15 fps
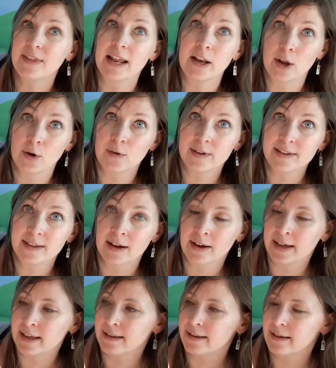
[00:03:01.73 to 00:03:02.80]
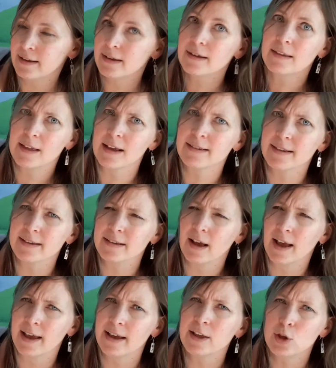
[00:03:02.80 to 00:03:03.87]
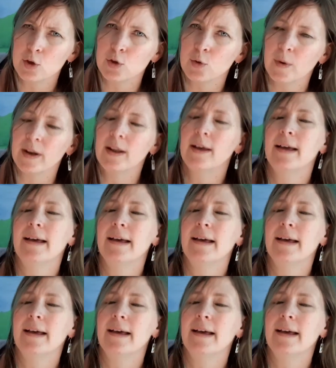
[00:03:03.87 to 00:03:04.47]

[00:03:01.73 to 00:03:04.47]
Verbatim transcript: then Lola sighs. That's a sigh. Can you do one?